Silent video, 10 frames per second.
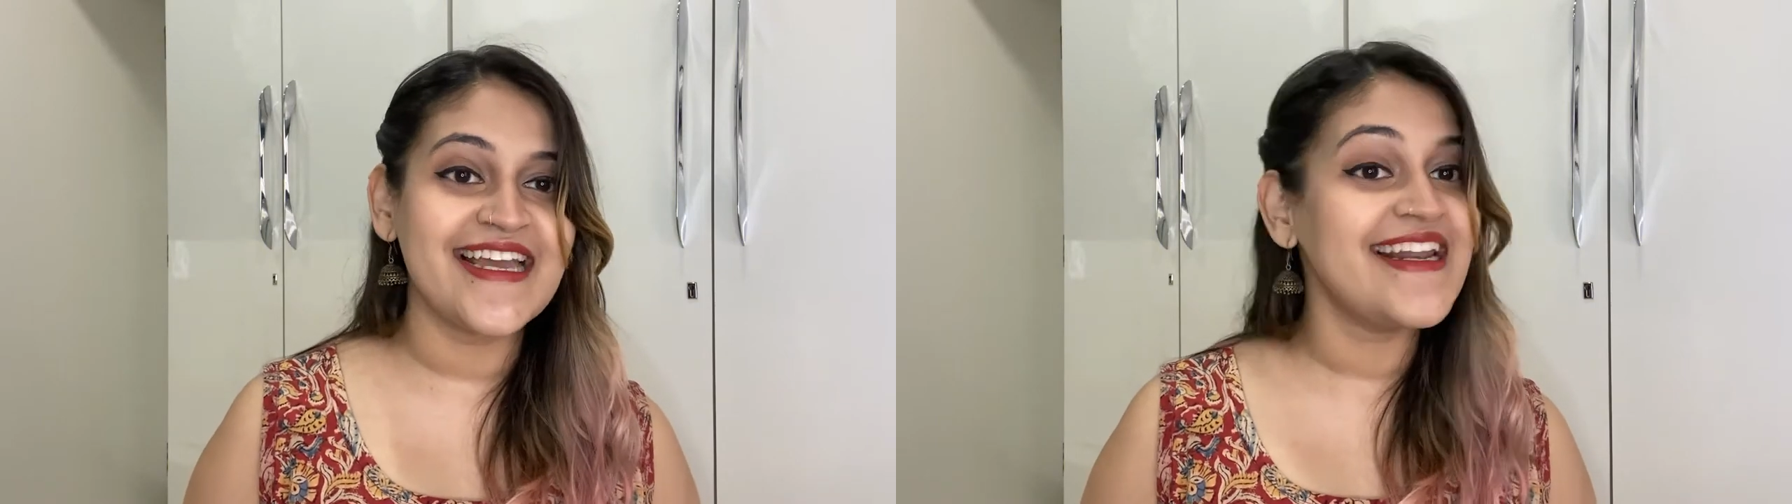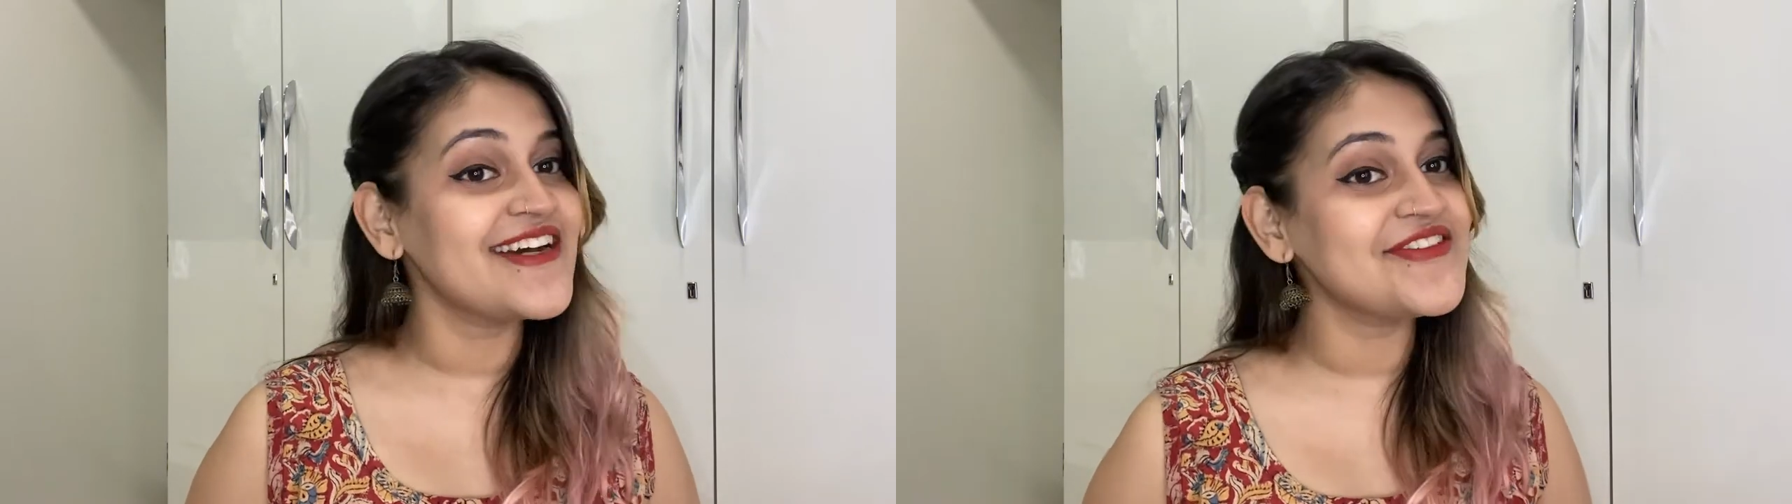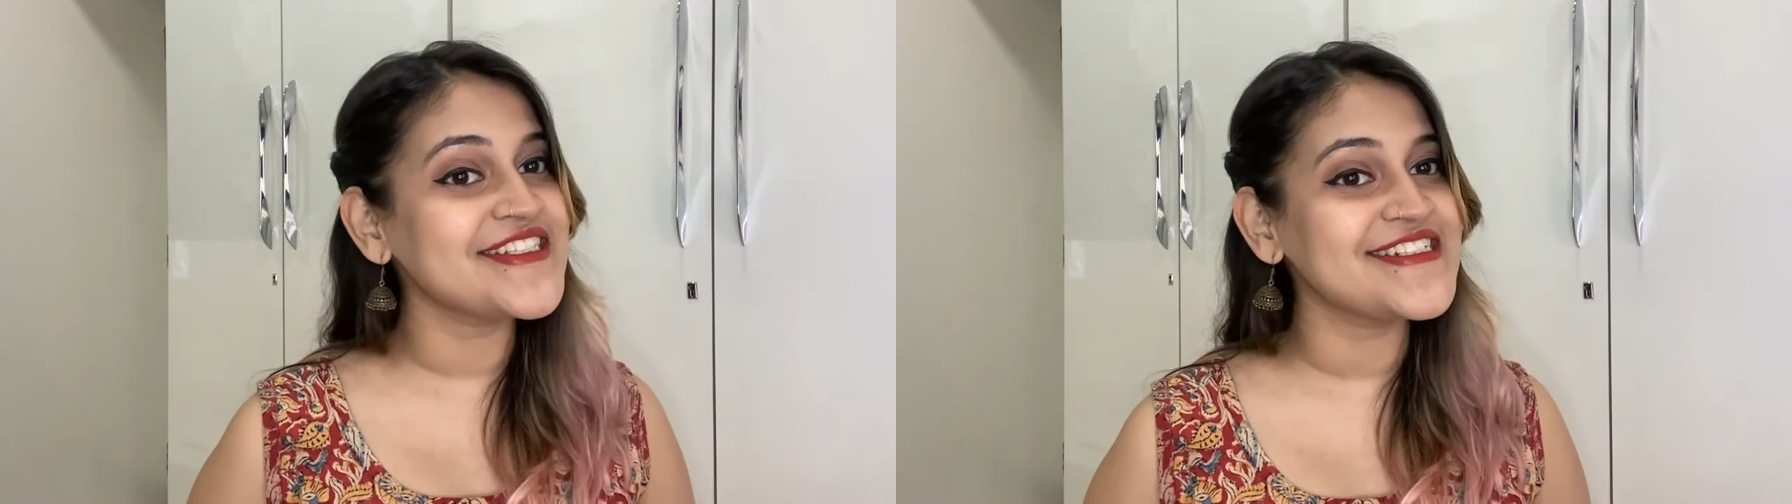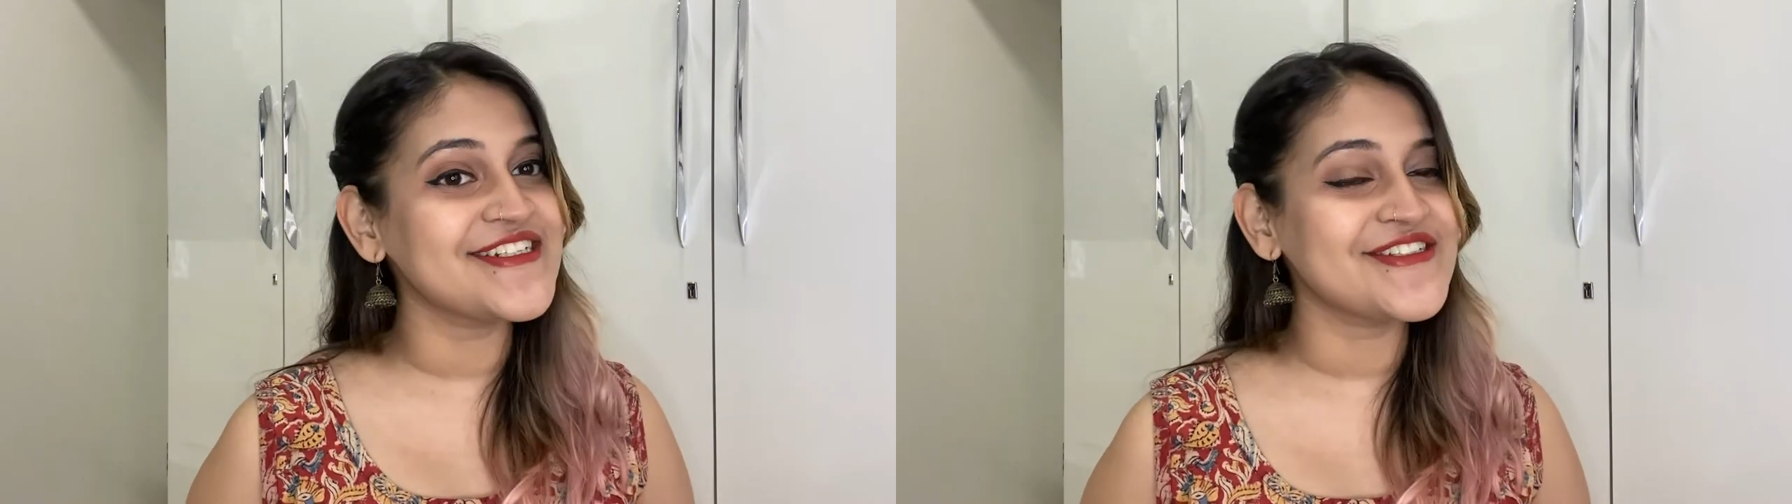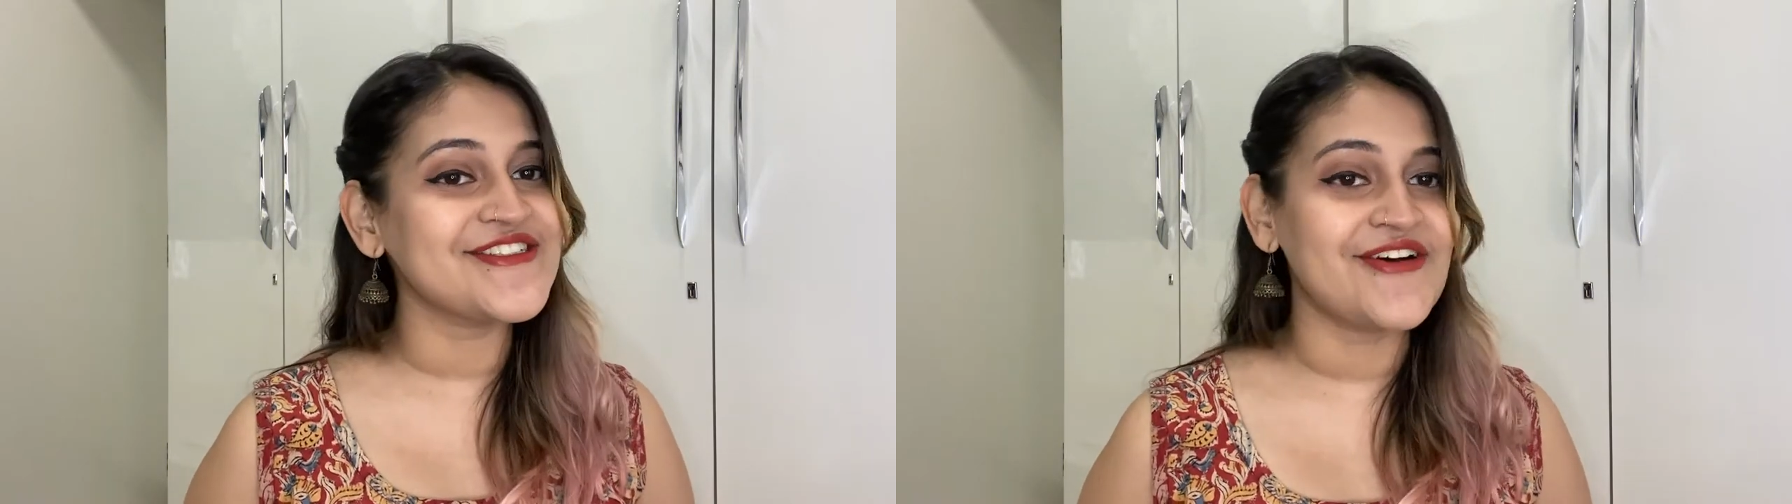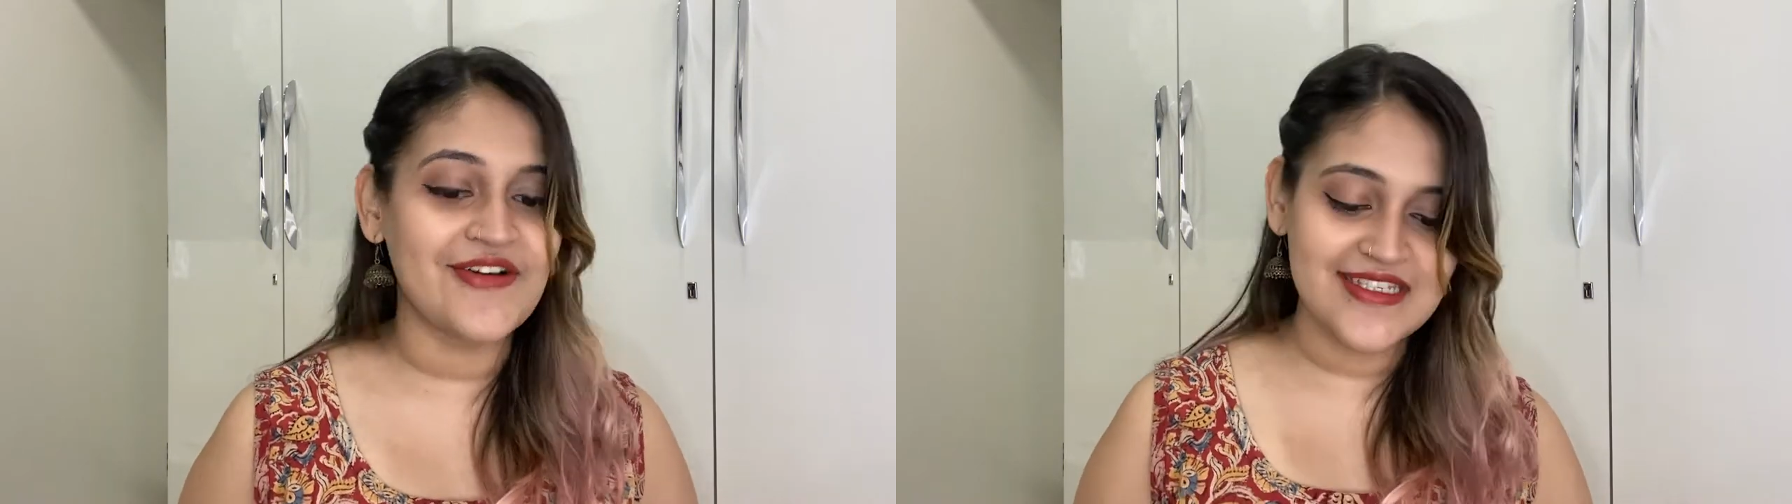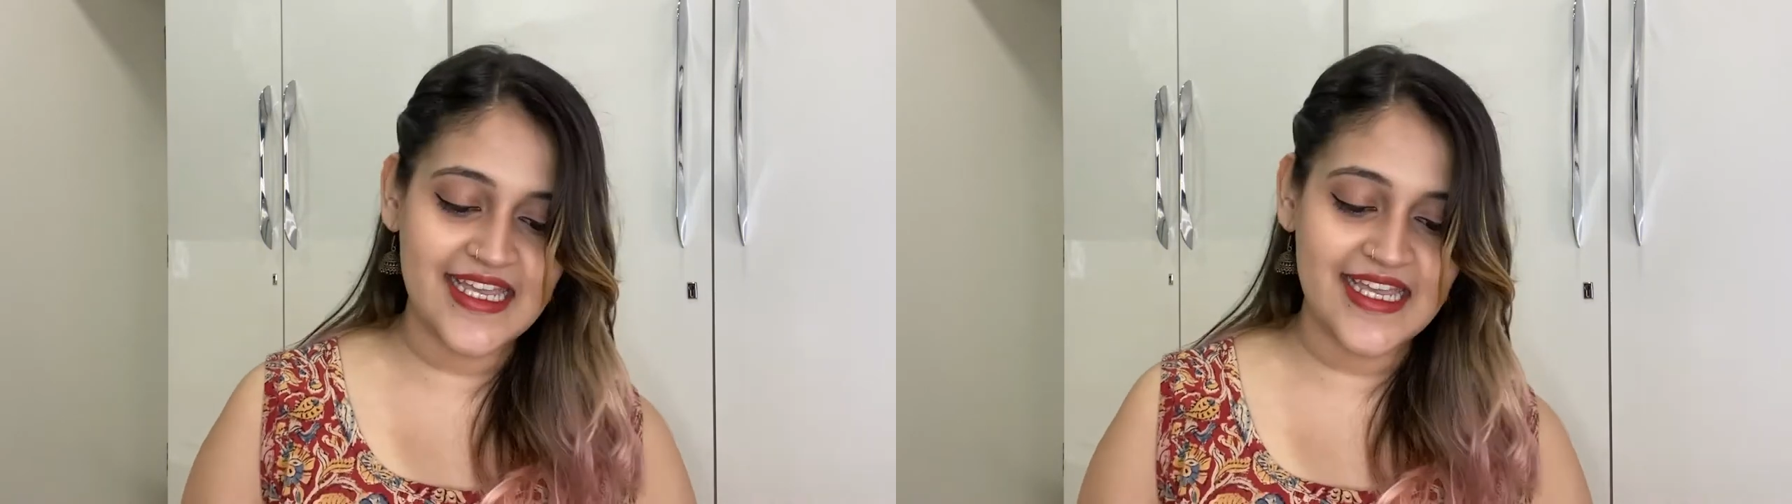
I love listening to songs,